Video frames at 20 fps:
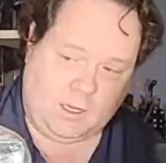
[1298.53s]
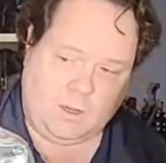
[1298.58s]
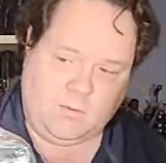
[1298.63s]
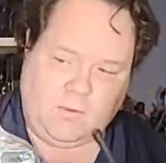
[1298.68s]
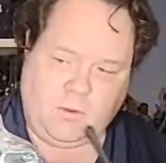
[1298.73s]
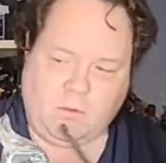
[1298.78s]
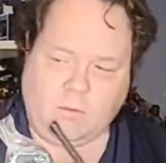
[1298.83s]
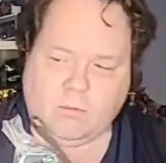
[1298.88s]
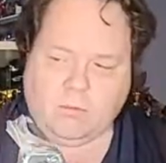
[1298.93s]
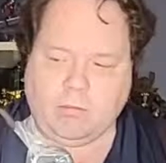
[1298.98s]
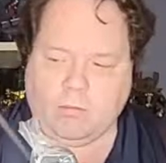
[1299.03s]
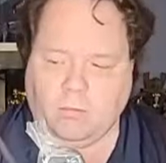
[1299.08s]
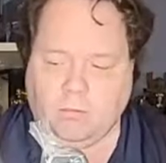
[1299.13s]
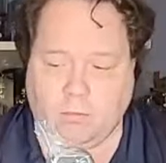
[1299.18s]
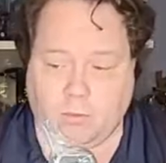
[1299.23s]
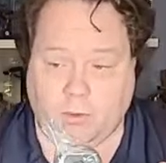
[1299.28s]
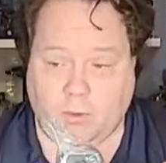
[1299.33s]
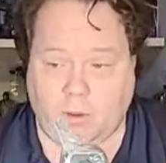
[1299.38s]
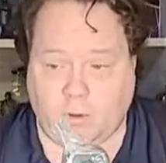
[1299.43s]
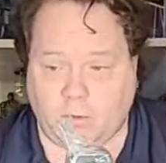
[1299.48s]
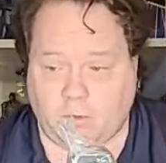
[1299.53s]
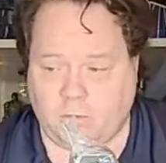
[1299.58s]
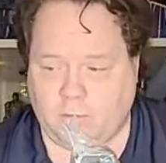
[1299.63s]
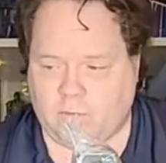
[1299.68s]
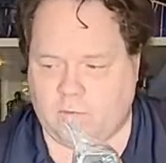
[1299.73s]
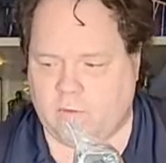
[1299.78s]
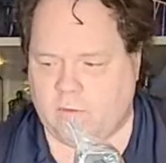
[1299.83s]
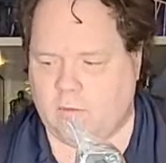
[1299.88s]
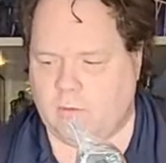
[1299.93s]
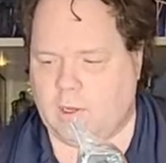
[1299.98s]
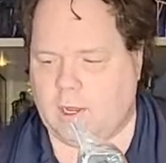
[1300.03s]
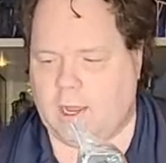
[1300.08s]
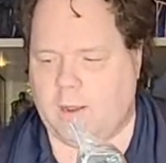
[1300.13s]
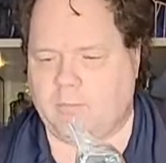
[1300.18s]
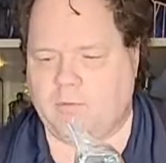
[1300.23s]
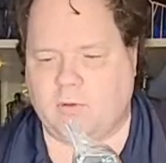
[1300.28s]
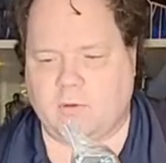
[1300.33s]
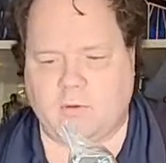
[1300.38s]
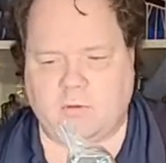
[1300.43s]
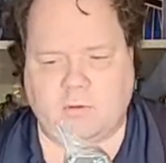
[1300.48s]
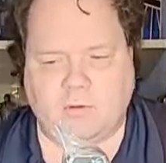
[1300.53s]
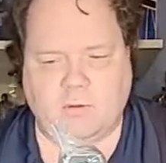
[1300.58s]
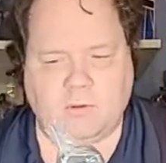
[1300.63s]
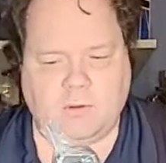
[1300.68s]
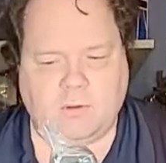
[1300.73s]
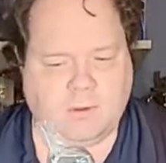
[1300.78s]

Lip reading: give you those options.